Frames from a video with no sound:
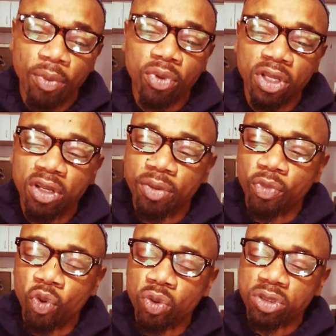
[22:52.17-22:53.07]
I believe that
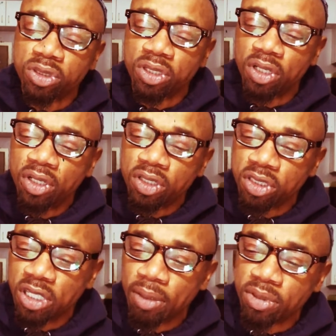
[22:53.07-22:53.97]
Moses
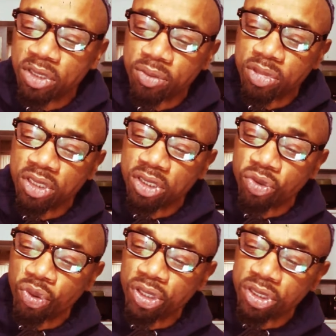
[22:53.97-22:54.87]
stepped to some
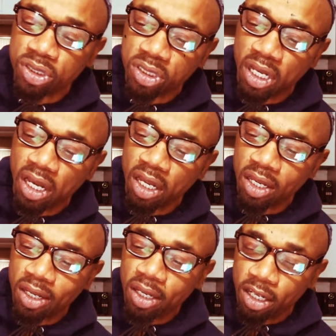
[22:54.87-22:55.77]
situations that
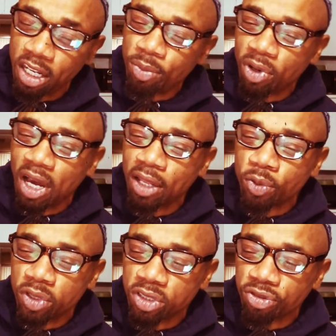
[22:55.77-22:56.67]
they probably
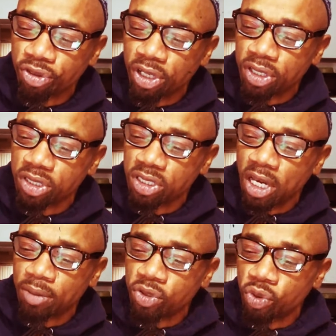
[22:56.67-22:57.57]
was afraid to
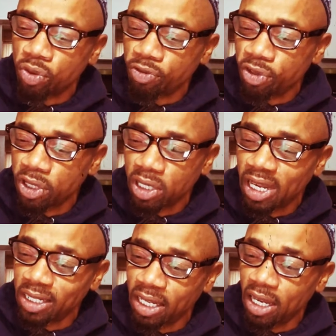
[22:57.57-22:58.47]
step to and figure
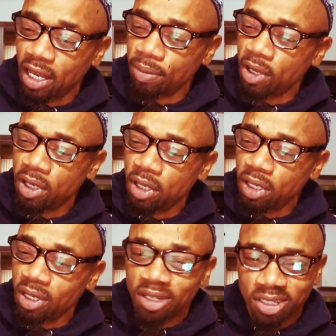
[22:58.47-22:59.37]
like that
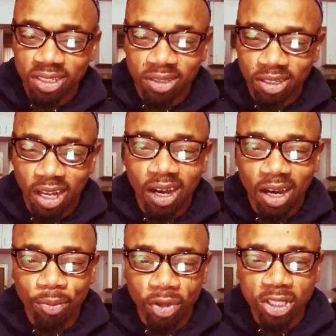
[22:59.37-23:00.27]

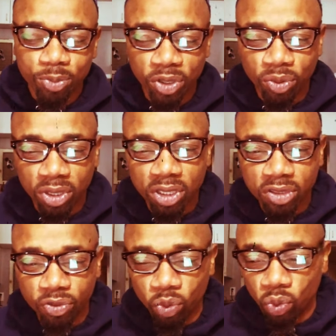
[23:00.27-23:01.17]
God must be with
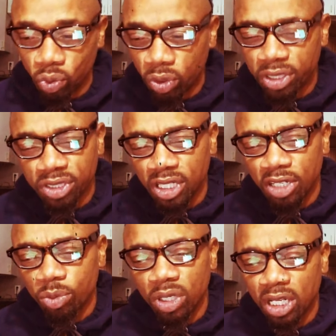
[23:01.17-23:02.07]
this fool, or the same with